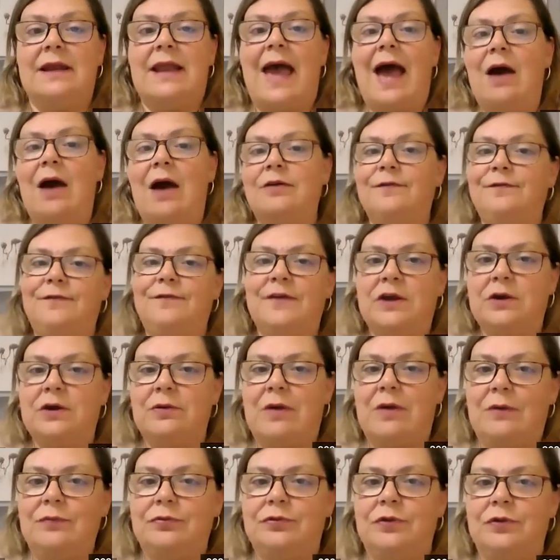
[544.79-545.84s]
and how to
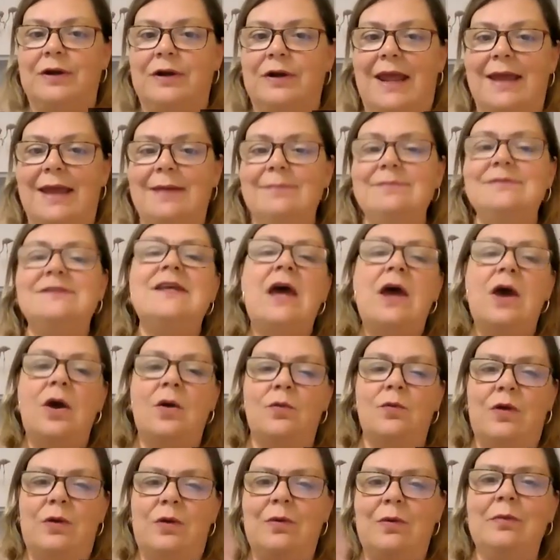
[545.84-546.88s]
figure out their names.
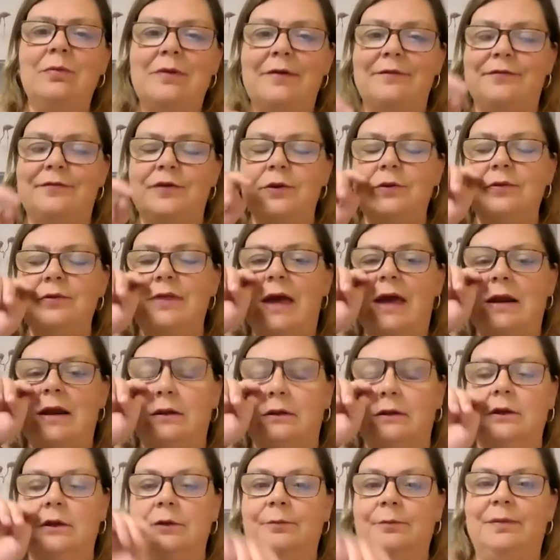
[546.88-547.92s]
We will review that
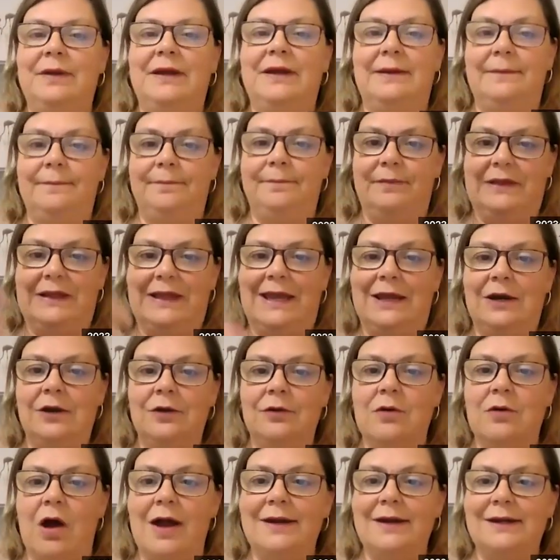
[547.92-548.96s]
a little bit
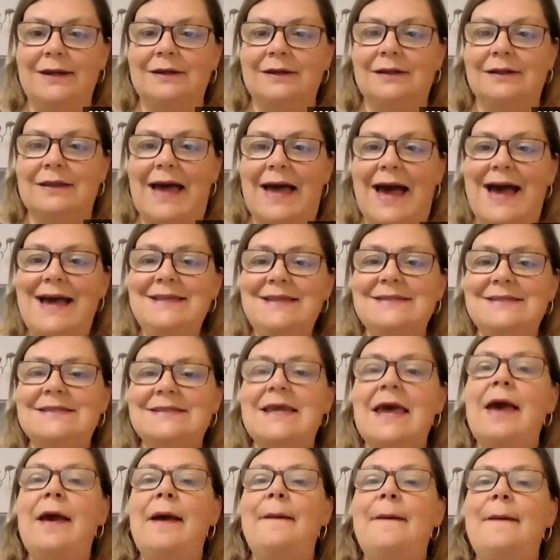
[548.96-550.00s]
later on in class,
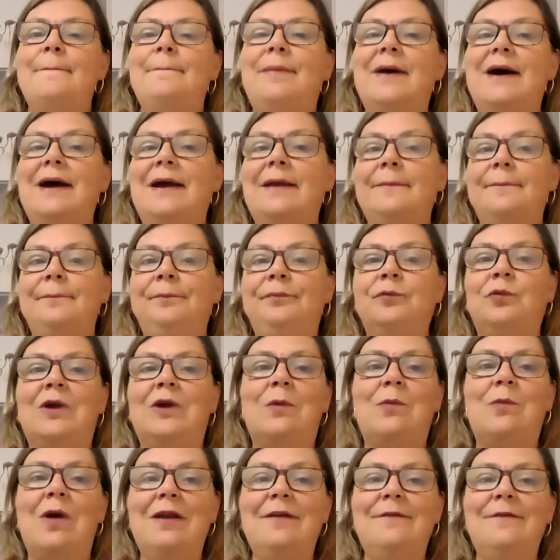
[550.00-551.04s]
but
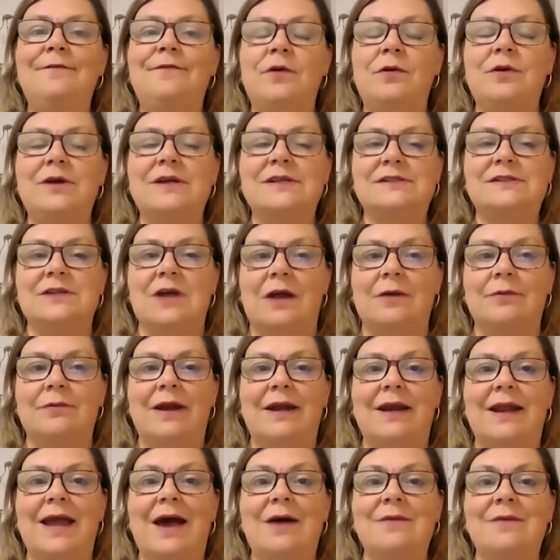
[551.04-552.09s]
what I want to focus on
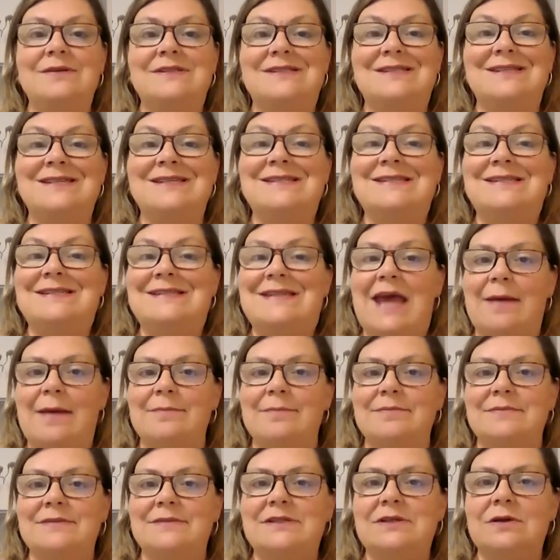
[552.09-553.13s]
right now is the
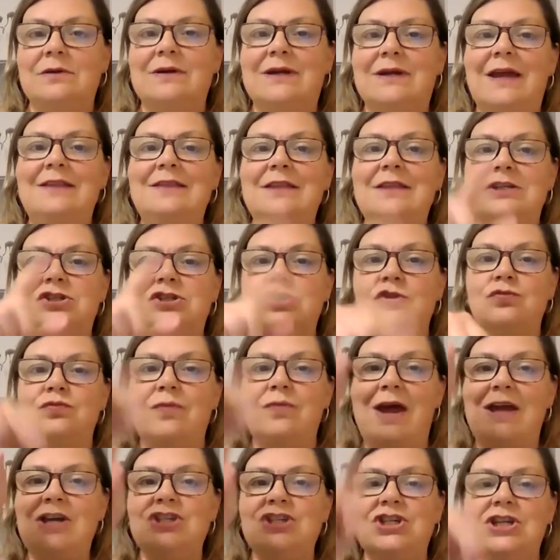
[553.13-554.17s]
stems, okay, the
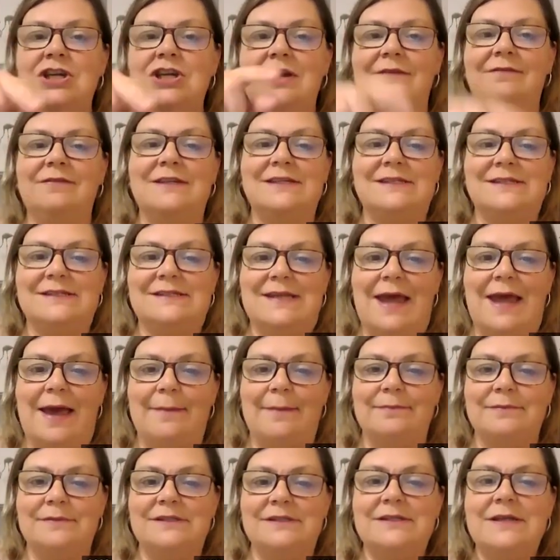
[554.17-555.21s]
direction of the
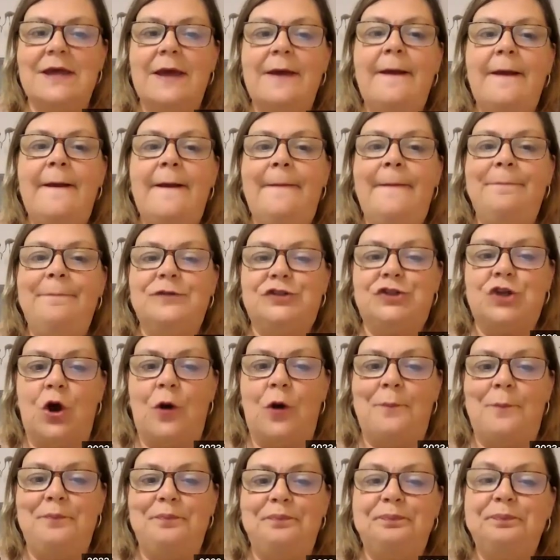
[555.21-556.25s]
stems. So